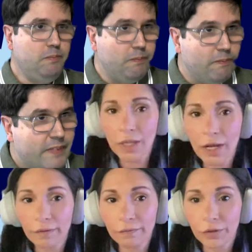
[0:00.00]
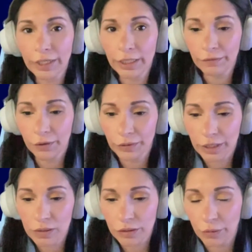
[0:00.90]
That was a lot of great info.
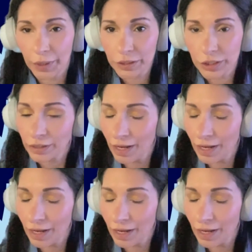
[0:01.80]
Thank you so much.